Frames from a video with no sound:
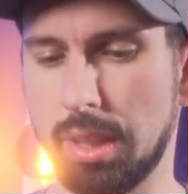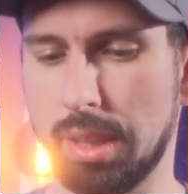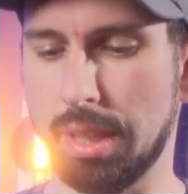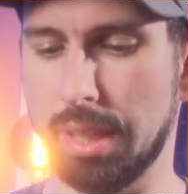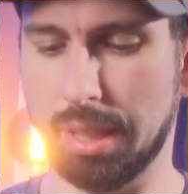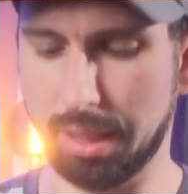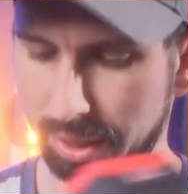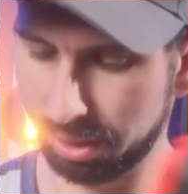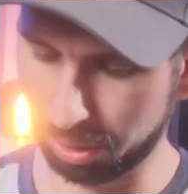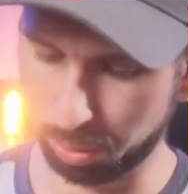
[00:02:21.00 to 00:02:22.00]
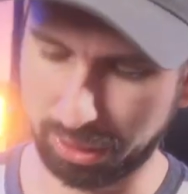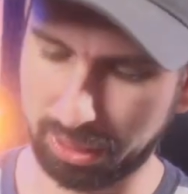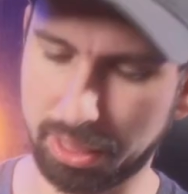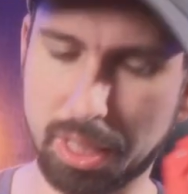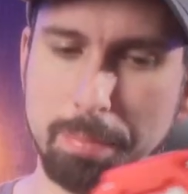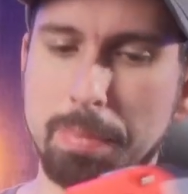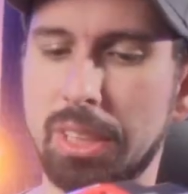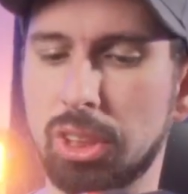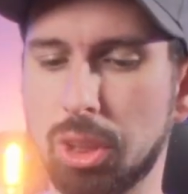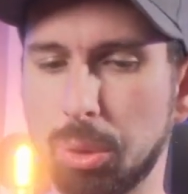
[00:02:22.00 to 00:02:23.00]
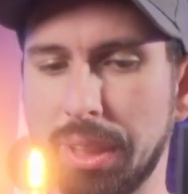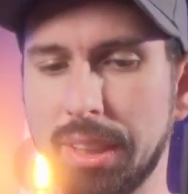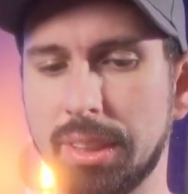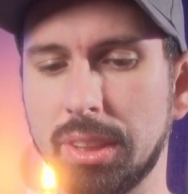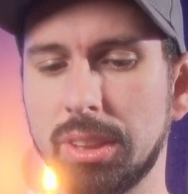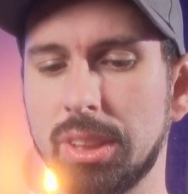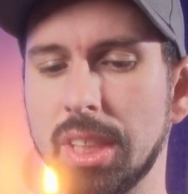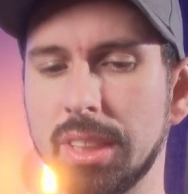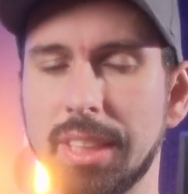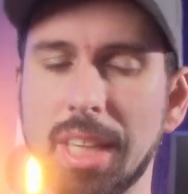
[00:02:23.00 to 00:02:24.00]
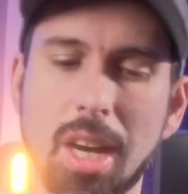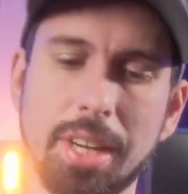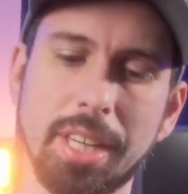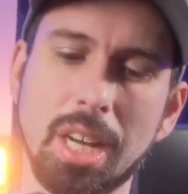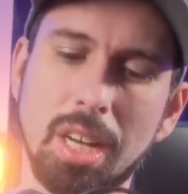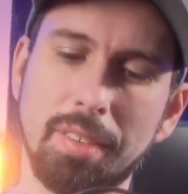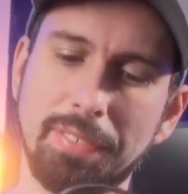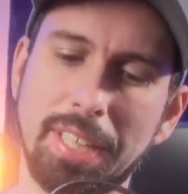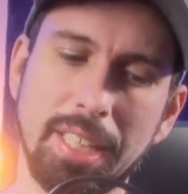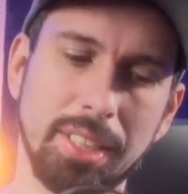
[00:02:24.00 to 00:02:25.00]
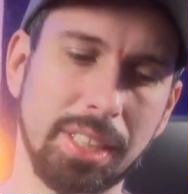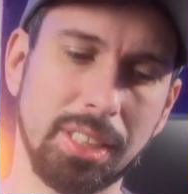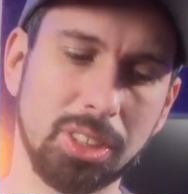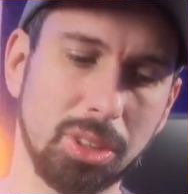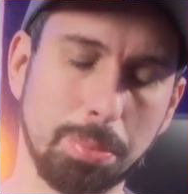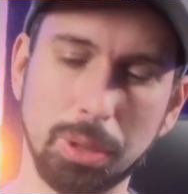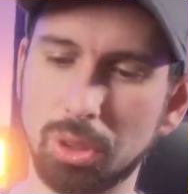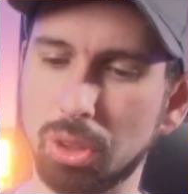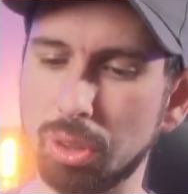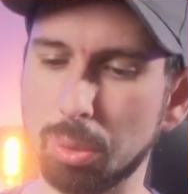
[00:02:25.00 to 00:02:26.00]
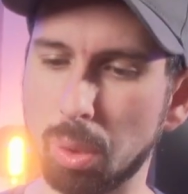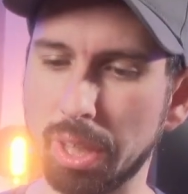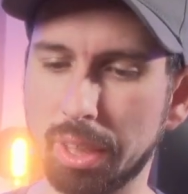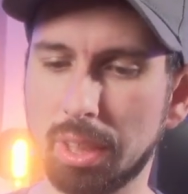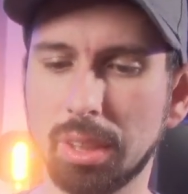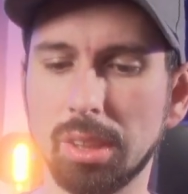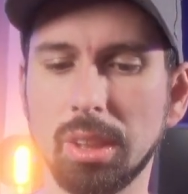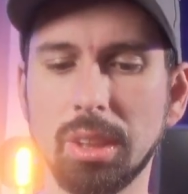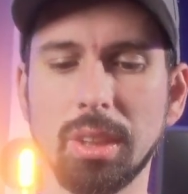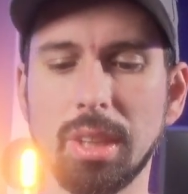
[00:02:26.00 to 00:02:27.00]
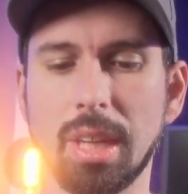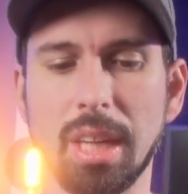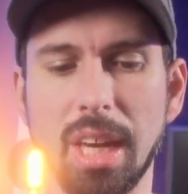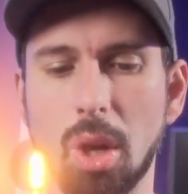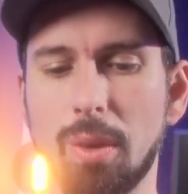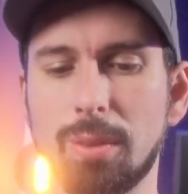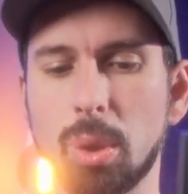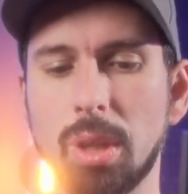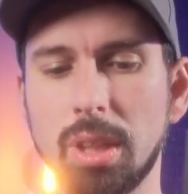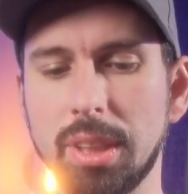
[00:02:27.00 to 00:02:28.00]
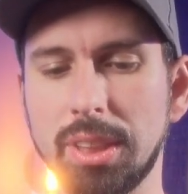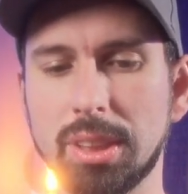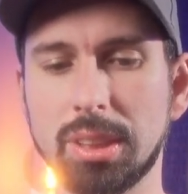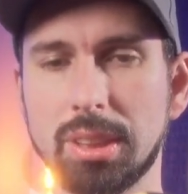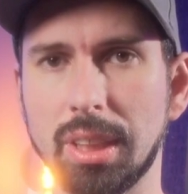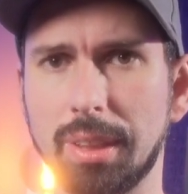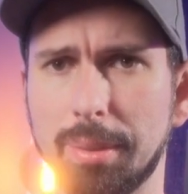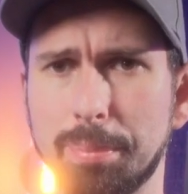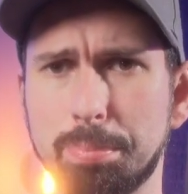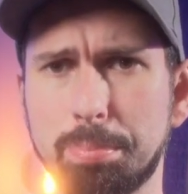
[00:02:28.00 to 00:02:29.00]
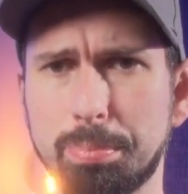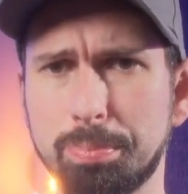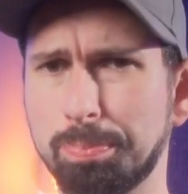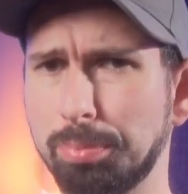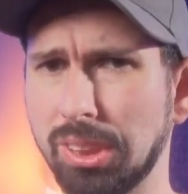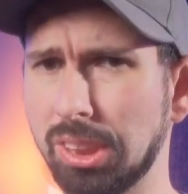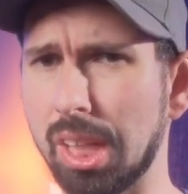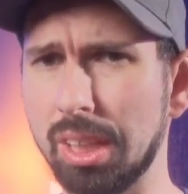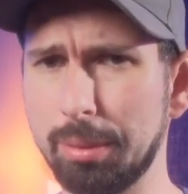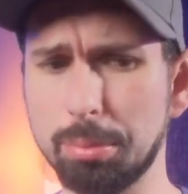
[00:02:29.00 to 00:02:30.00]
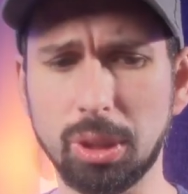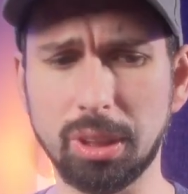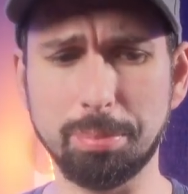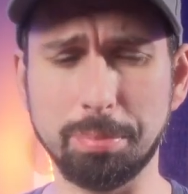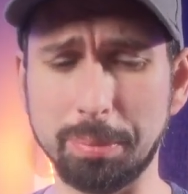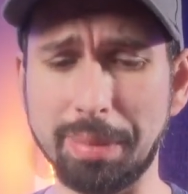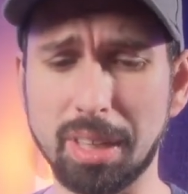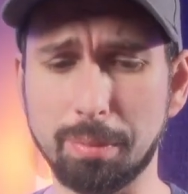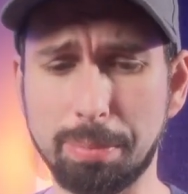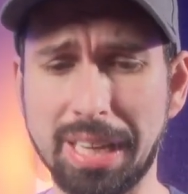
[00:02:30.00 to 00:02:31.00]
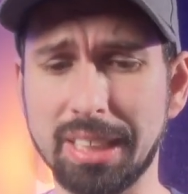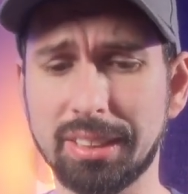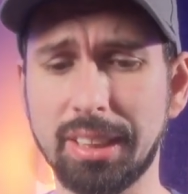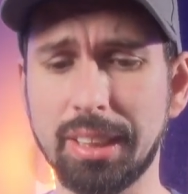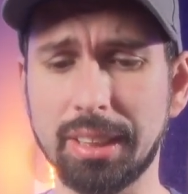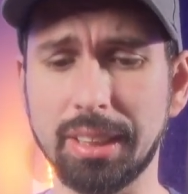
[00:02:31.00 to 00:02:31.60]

There's really not much to it. There's just an on and off, and then it's supposed to do the work. Overall, it's solid build made of plastic.